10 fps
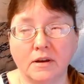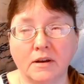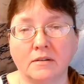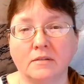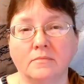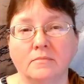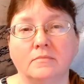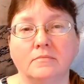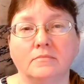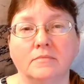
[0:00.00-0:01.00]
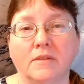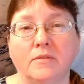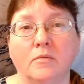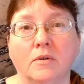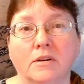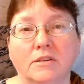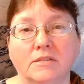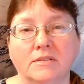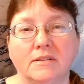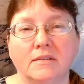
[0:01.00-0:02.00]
Um, if you want to just